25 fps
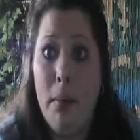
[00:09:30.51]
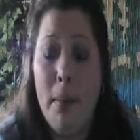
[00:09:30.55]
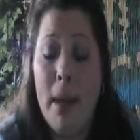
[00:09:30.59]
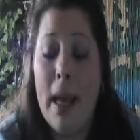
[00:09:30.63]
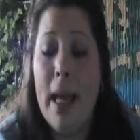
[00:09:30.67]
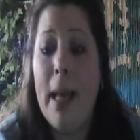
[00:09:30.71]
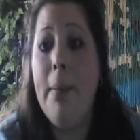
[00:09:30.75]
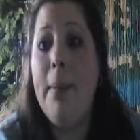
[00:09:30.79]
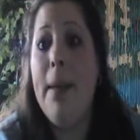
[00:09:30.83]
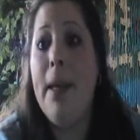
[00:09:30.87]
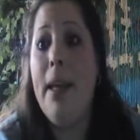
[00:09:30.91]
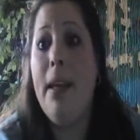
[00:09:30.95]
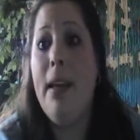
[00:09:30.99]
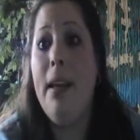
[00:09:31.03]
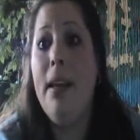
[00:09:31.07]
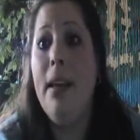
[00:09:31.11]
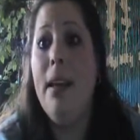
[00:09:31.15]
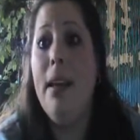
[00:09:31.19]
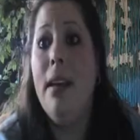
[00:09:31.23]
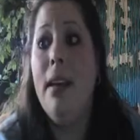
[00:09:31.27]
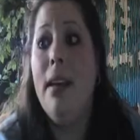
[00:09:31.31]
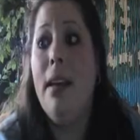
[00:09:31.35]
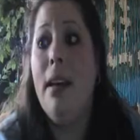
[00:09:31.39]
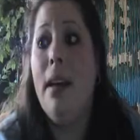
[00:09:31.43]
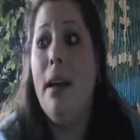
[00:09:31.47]
Maybe
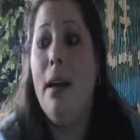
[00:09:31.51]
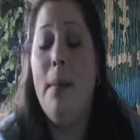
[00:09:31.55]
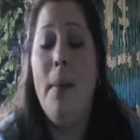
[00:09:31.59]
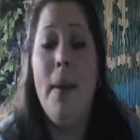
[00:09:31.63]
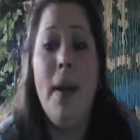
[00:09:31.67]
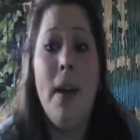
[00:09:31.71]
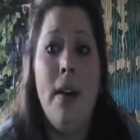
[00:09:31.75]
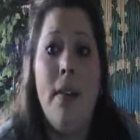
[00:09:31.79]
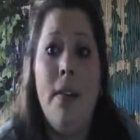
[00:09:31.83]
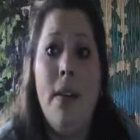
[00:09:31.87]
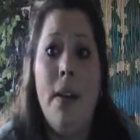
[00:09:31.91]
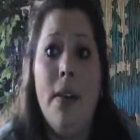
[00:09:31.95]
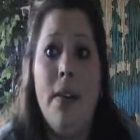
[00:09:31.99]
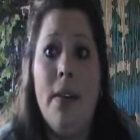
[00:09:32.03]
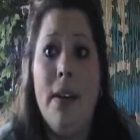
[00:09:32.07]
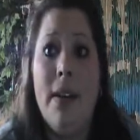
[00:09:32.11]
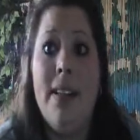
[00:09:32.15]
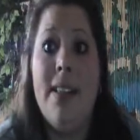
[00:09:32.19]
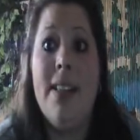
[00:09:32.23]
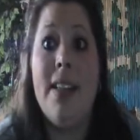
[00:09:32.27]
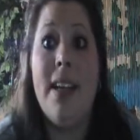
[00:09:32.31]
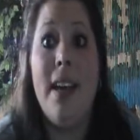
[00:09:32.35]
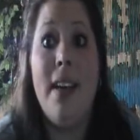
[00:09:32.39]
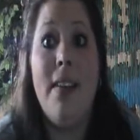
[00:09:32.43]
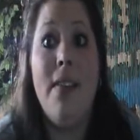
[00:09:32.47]
a pair of
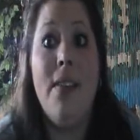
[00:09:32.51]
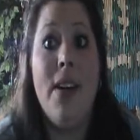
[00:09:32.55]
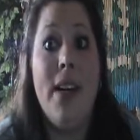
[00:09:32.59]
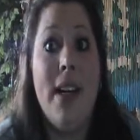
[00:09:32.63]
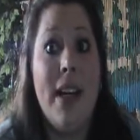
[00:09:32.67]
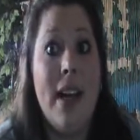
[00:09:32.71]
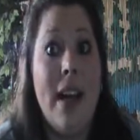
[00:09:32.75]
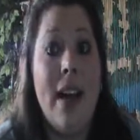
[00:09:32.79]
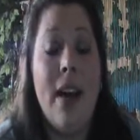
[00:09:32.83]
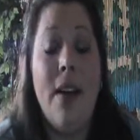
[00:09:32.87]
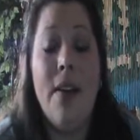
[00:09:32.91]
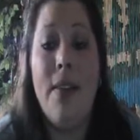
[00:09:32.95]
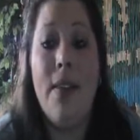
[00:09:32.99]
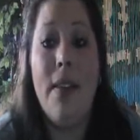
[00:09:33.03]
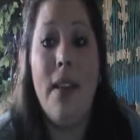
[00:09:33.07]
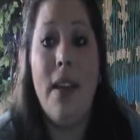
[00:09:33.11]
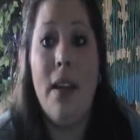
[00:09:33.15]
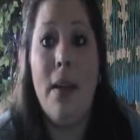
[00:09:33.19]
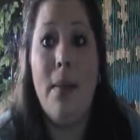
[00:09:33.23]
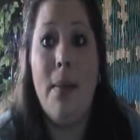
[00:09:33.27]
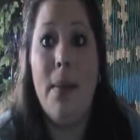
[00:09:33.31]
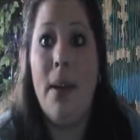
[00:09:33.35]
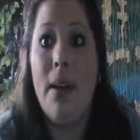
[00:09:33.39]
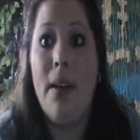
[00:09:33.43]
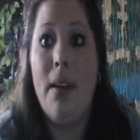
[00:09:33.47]
earrings every now and
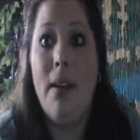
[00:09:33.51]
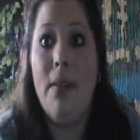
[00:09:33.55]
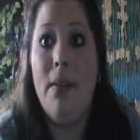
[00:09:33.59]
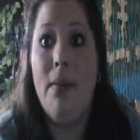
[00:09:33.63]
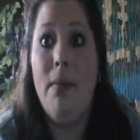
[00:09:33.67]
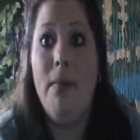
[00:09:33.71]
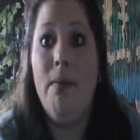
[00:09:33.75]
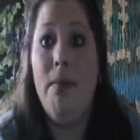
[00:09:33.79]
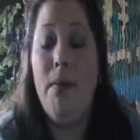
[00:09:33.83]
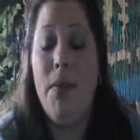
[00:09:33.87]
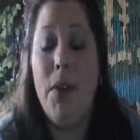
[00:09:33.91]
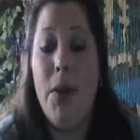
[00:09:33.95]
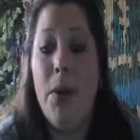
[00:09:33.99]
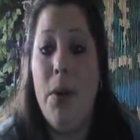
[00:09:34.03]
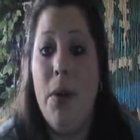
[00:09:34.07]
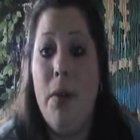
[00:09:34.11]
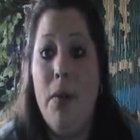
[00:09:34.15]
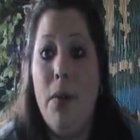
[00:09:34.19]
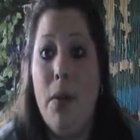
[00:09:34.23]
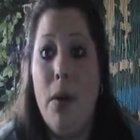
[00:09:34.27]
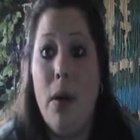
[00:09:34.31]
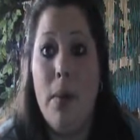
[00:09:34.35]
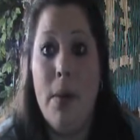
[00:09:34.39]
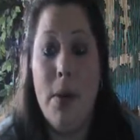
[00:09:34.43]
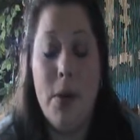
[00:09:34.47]
then, but few and
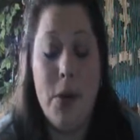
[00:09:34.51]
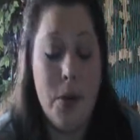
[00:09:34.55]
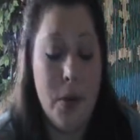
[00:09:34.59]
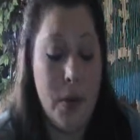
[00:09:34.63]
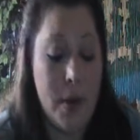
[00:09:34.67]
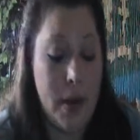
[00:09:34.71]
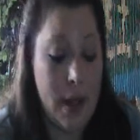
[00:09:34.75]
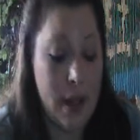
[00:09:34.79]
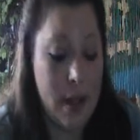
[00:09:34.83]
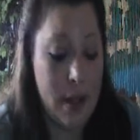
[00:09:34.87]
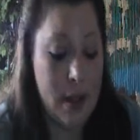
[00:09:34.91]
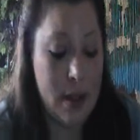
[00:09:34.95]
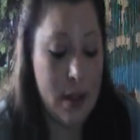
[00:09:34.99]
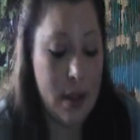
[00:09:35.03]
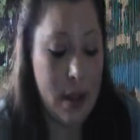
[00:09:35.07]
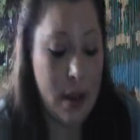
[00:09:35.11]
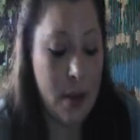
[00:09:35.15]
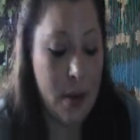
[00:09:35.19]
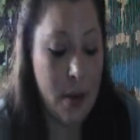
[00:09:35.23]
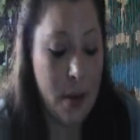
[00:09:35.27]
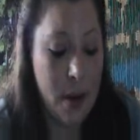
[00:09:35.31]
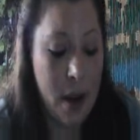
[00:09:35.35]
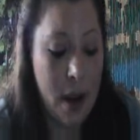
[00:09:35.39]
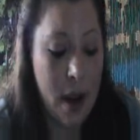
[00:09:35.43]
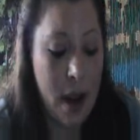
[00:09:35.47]
far between.
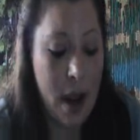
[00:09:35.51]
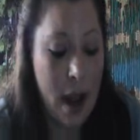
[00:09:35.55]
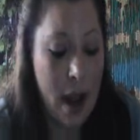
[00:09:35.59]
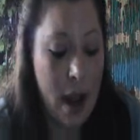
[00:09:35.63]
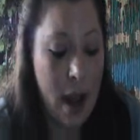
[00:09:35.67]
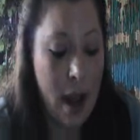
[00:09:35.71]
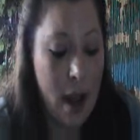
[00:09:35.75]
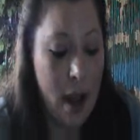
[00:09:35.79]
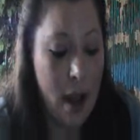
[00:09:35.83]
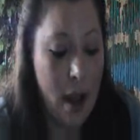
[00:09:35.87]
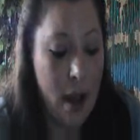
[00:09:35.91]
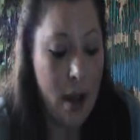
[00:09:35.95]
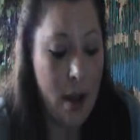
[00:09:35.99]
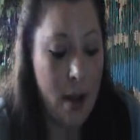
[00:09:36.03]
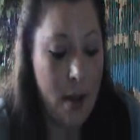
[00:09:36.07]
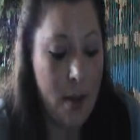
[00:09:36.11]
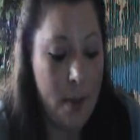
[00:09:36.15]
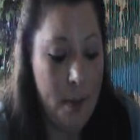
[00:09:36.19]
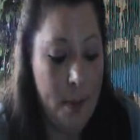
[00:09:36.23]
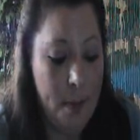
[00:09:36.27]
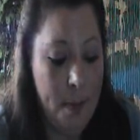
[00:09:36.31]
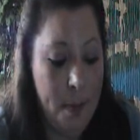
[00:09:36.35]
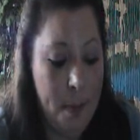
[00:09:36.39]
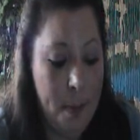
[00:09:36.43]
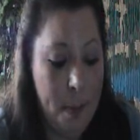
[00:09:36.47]
So,
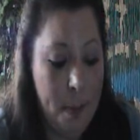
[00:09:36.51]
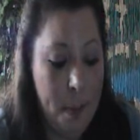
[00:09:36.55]
I